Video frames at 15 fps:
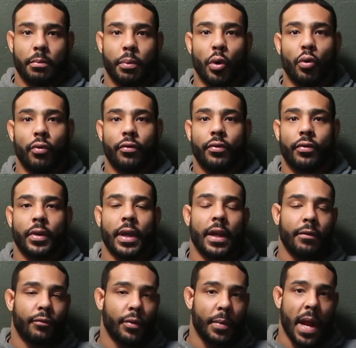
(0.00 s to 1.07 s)
poof.
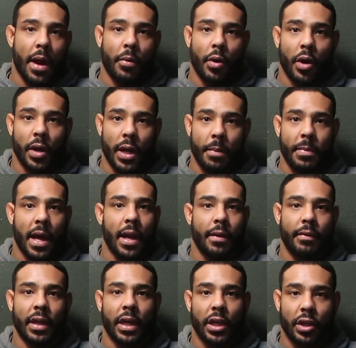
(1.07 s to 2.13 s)
And from now on, I'm not
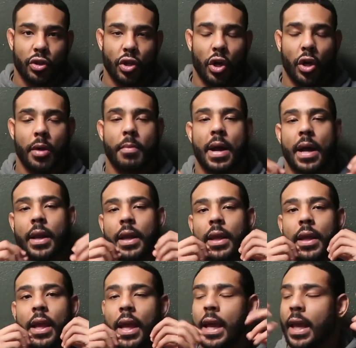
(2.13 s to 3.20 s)
even going to talk about
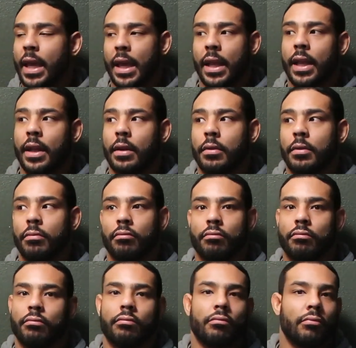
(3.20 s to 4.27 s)
it and
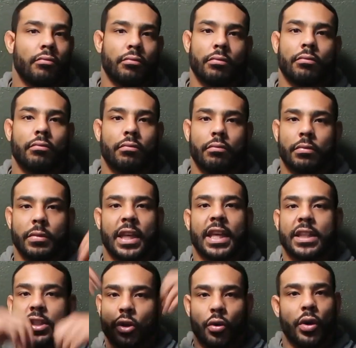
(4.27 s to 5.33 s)

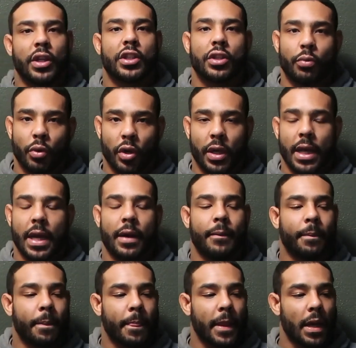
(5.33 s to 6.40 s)
it's going to work out.
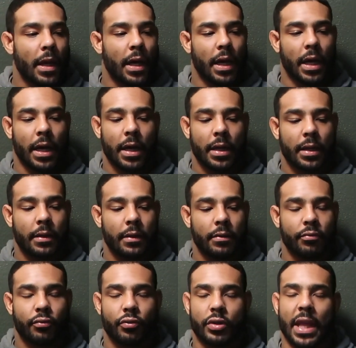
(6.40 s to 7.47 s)
Uh,
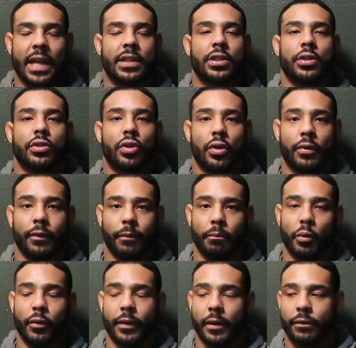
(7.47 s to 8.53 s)
that's the term
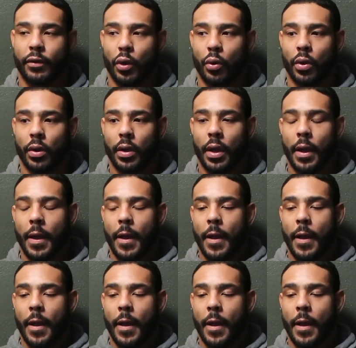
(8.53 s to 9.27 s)
moving forward.